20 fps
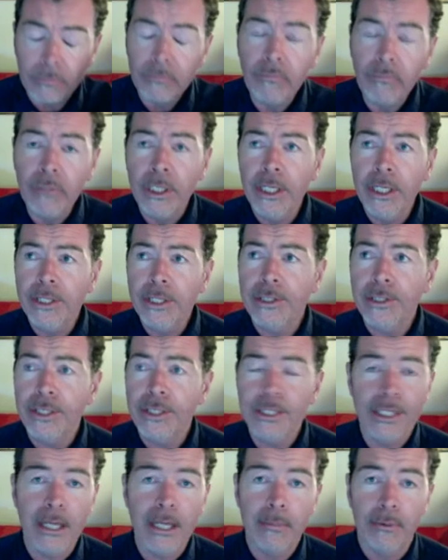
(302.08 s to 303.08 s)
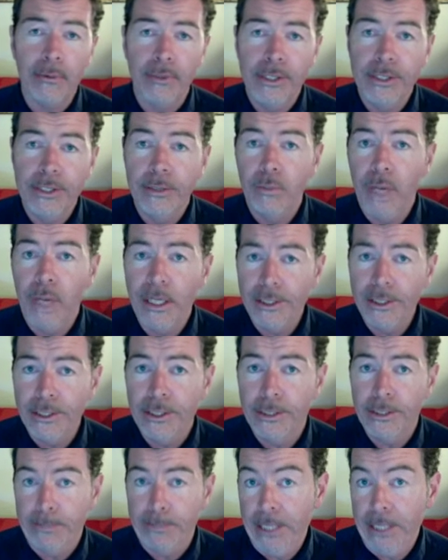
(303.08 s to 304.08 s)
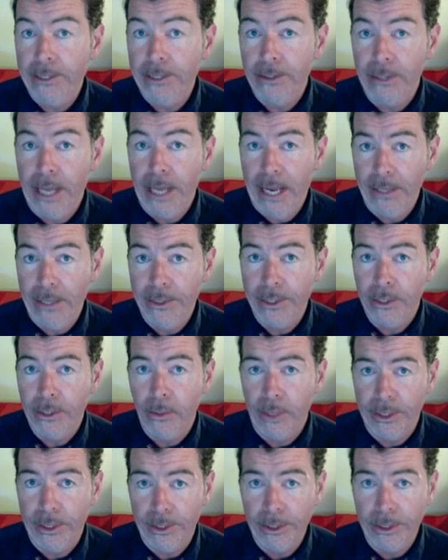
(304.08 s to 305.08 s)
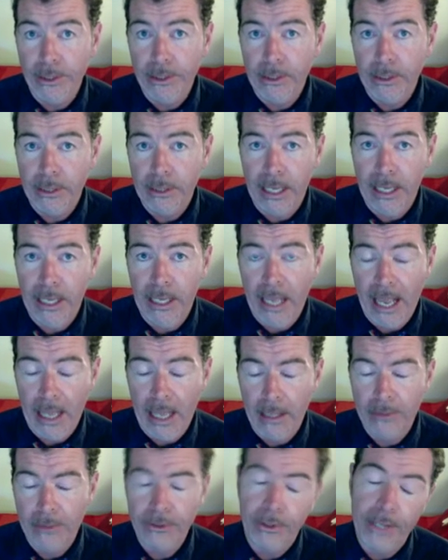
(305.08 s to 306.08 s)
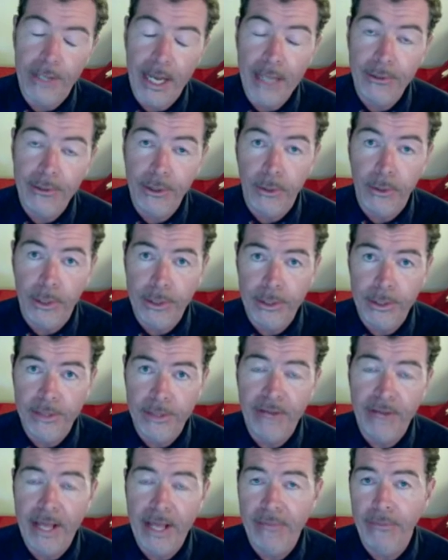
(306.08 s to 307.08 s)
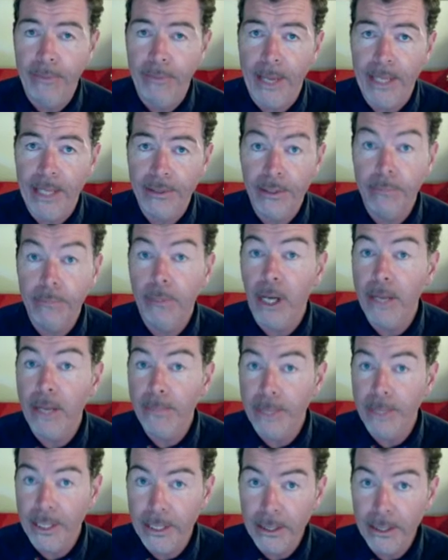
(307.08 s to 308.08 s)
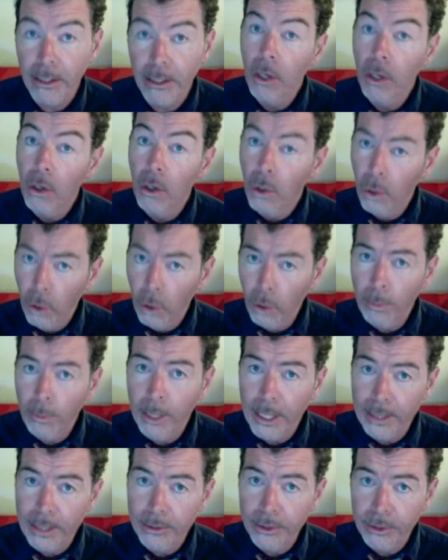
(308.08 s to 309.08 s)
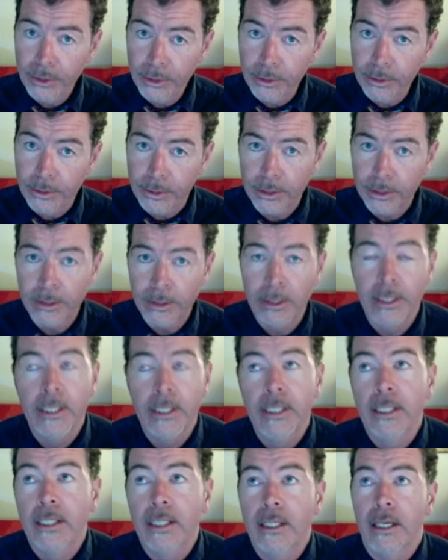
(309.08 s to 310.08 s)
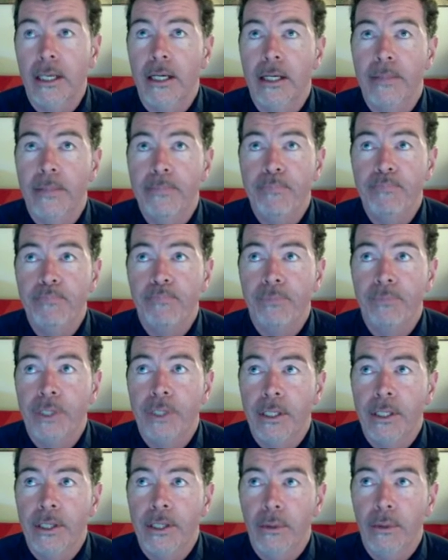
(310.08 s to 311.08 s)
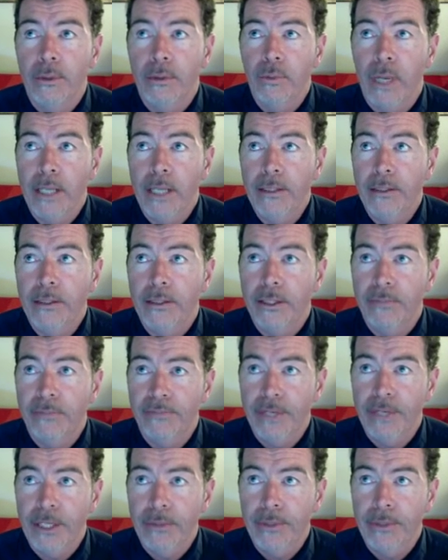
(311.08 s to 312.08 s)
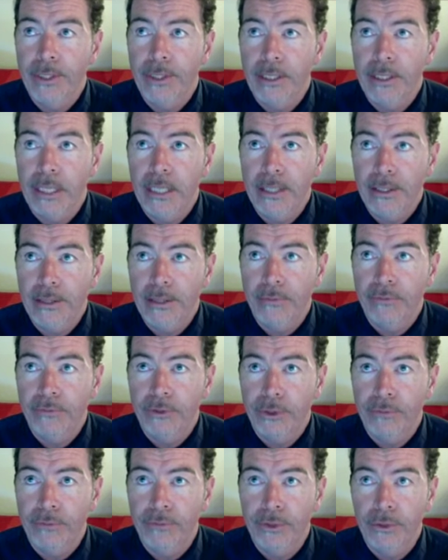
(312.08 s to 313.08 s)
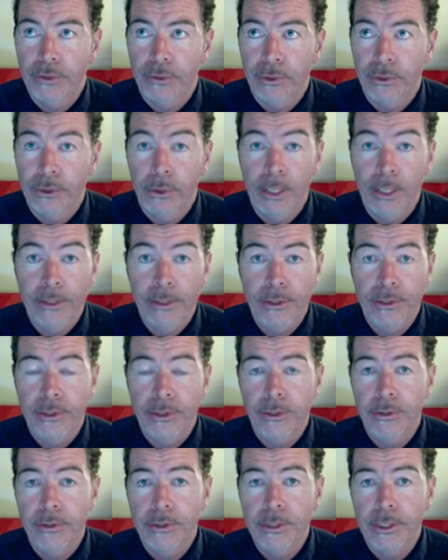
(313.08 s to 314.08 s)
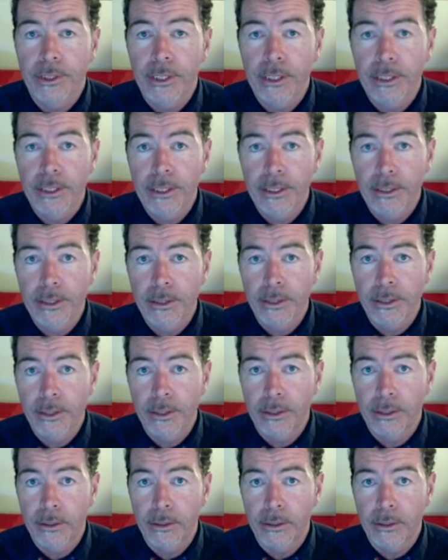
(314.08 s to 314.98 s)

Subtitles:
There's a couple of reasons. One is it's a place to ask your questions and have them answered by me or by other students. There was one convener in another photography course who had a student in his